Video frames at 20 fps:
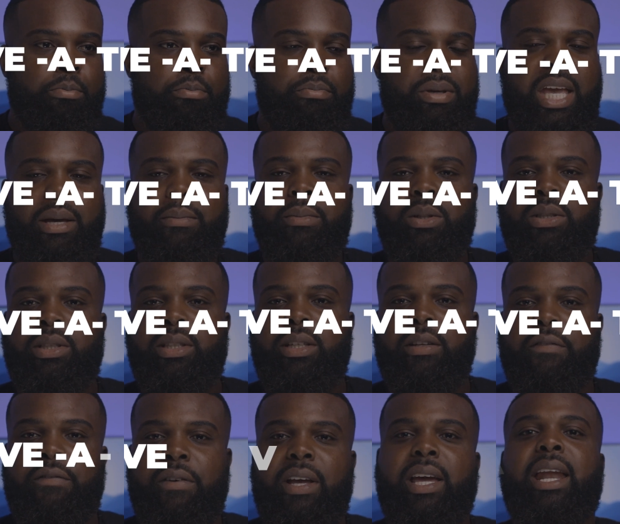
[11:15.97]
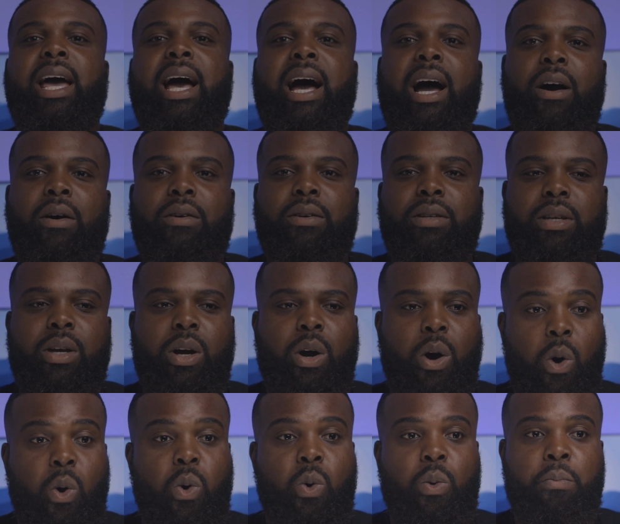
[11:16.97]
be able to defend our
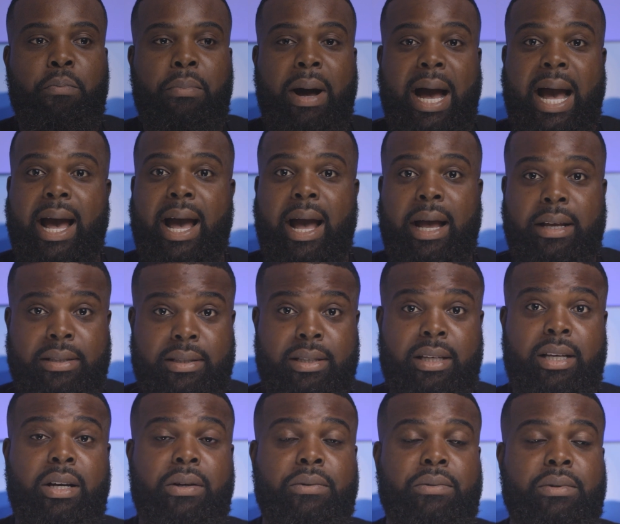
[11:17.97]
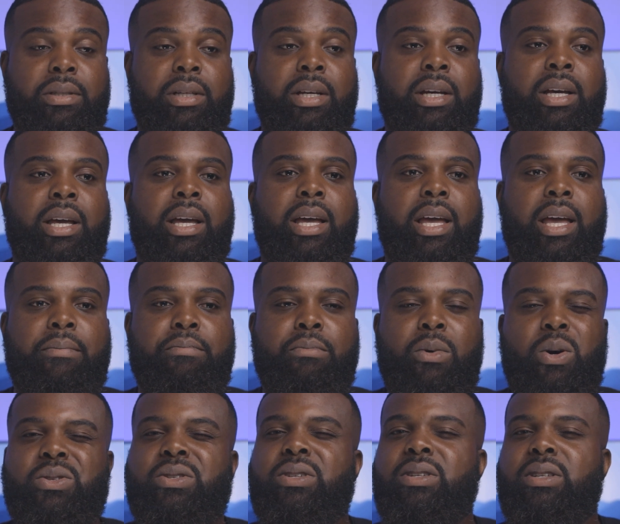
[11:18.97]
home by ourselves. And
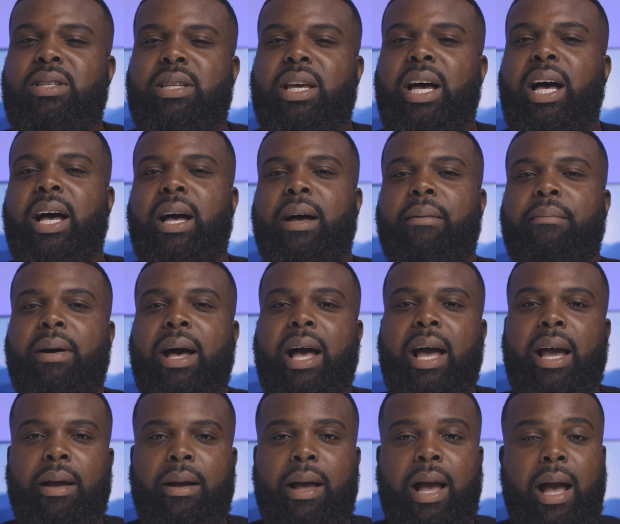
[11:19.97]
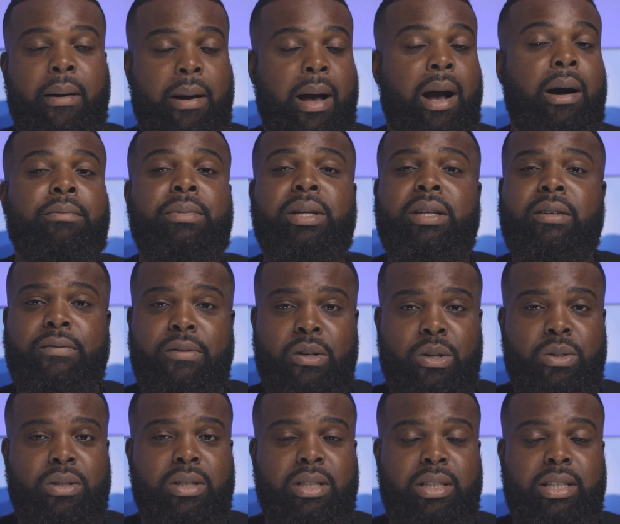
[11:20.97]
most of the time, I'll be the
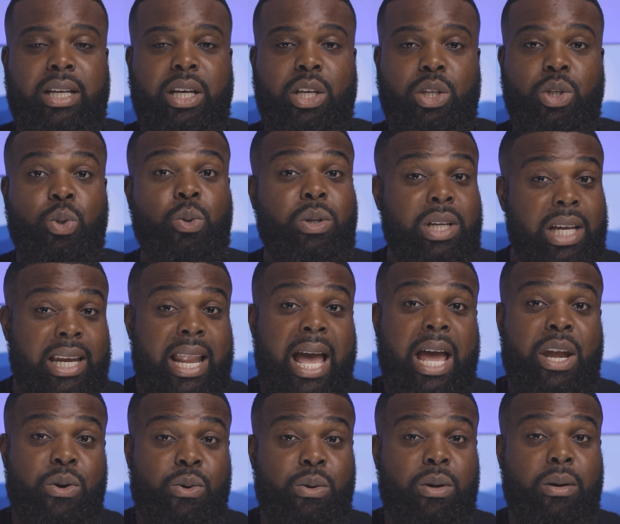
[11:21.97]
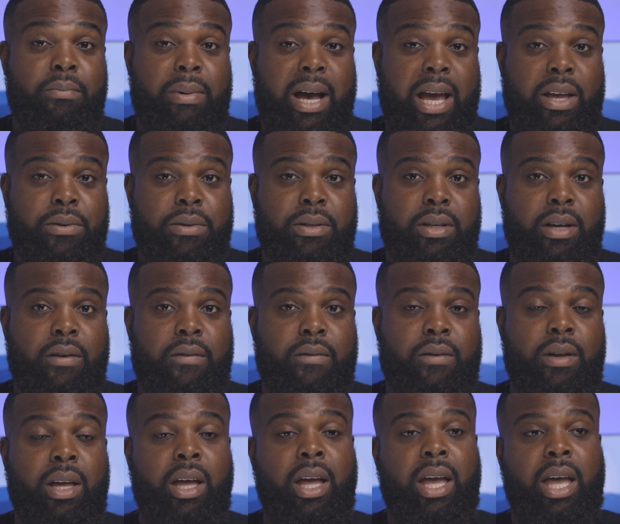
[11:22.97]
first to tell you, you cannot do it by yourself.
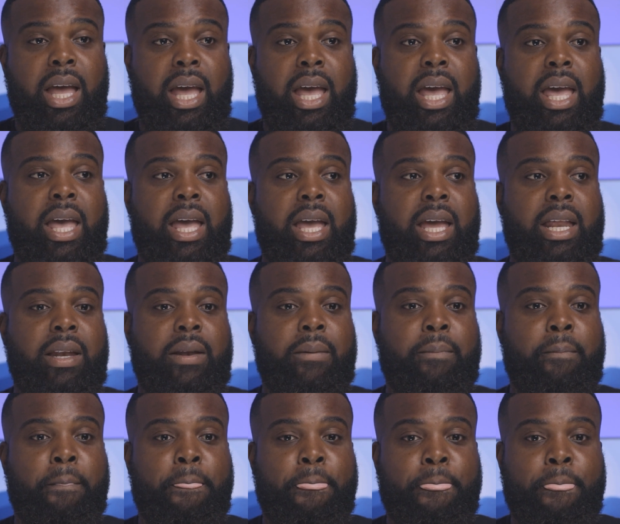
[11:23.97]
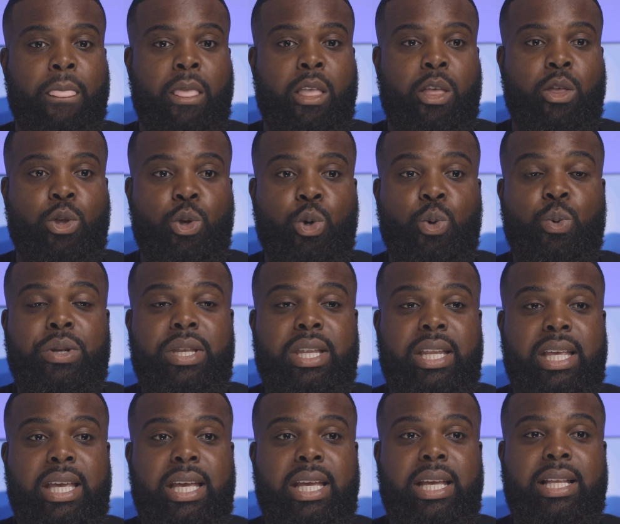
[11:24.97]
And you
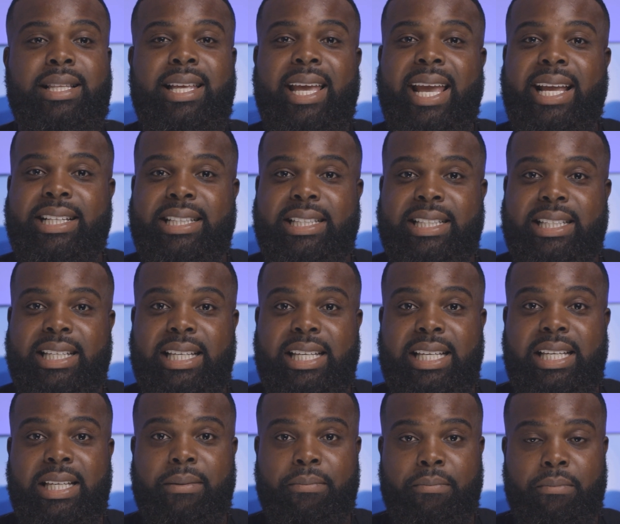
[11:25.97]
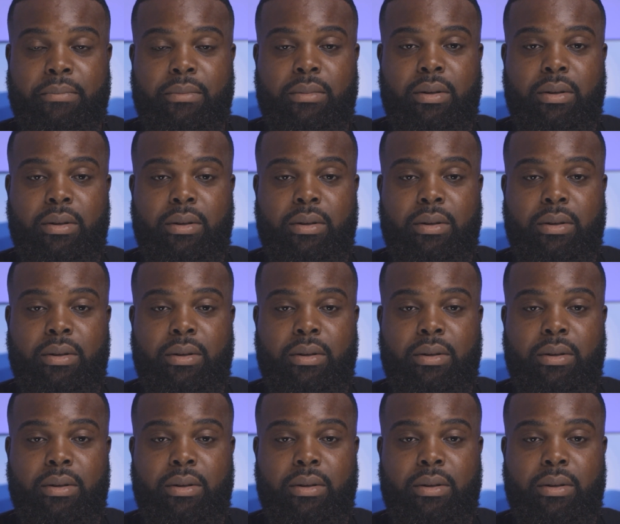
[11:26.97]
need a team,